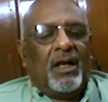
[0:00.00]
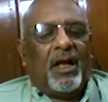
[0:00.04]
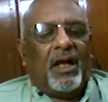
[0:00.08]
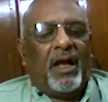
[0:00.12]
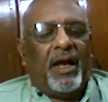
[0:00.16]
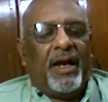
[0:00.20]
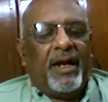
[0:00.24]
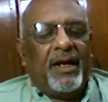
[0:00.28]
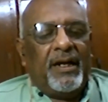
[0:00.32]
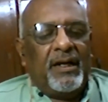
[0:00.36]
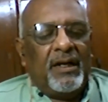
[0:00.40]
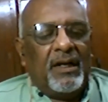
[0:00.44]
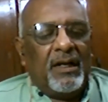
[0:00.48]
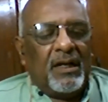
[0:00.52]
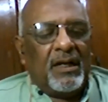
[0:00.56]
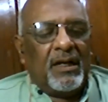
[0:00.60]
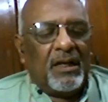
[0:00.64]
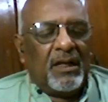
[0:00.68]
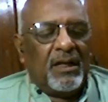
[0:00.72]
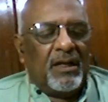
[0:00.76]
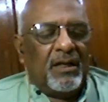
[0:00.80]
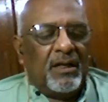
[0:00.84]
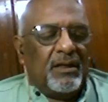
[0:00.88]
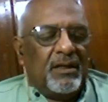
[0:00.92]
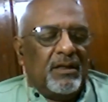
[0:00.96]
And
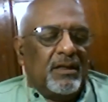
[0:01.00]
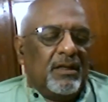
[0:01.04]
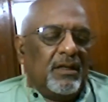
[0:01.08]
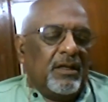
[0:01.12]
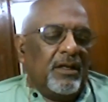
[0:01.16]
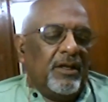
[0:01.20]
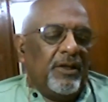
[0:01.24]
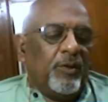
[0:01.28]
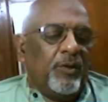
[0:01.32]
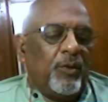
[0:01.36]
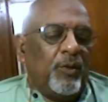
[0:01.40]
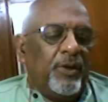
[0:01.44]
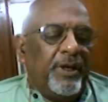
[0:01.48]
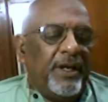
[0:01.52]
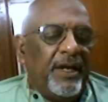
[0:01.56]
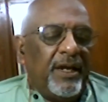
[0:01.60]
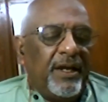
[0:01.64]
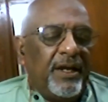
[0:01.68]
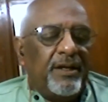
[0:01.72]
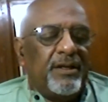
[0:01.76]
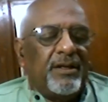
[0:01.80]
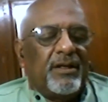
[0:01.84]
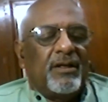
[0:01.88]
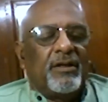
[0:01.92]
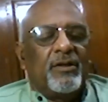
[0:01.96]
you
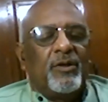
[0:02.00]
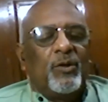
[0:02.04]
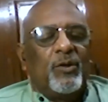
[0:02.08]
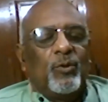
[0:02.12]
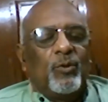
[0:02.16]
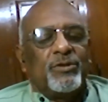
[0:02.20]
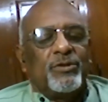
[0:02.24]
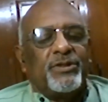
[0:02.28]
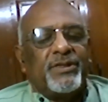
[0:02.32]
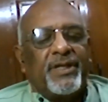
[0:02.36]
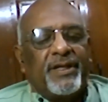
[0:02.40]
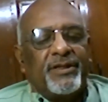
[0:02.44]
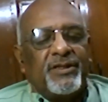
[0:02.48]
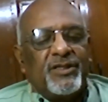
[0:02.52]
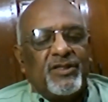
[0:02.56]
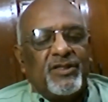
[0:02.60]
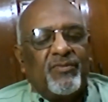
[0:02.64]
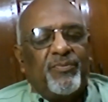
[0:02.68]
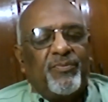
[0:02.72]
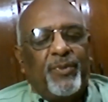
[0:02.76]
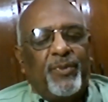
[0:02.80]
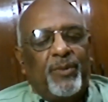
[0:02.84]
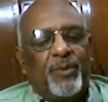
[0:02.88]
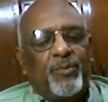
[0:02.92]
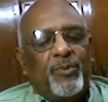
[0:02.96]
need two sets
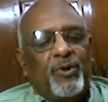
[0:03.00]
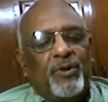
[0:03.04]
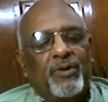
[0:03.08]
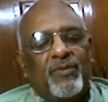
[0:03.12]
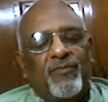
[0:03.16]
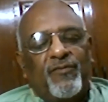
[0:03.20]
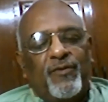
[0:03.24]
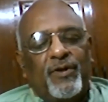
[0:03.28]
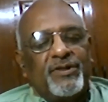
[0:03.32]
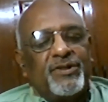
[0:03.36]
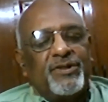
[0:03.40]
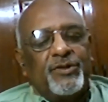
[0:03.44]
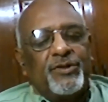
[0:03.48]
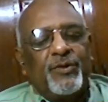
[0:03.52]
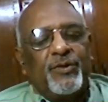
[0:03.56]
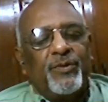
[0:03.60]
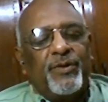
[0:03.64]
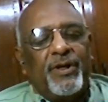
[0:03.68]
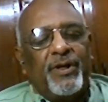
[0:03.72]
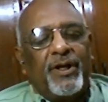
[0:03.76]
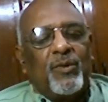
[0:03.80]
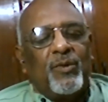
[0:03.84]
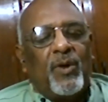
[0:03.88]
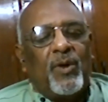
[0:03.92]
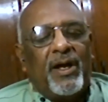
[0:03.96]
of people. First, you
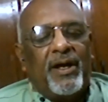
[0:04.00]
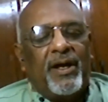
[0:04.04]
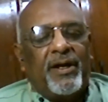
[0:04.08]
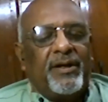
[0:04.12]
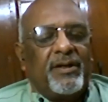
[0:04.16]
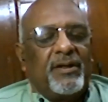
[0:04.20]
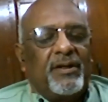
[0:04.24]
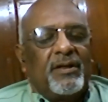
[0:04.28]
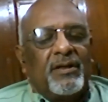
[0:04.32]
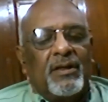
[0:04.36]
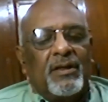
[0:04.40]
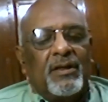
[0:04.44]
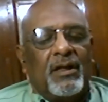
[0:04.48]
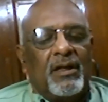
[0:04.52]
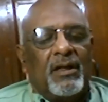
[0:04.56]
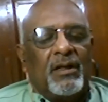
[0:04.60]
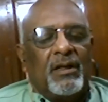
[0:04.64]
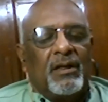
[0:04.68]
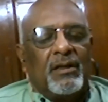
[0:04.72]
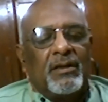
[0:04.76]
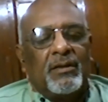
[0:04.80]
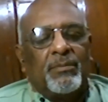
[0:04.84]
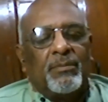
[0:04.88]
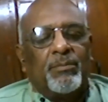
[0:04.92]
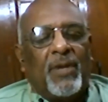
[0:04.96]
require
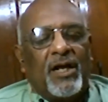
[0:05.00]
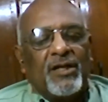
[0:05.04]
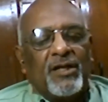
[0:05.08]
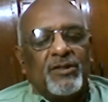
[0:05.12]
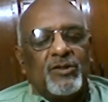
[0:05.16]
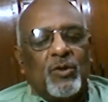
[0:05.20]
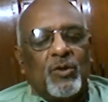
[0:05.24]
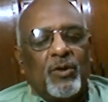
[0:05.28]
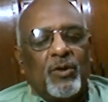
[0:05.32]
mass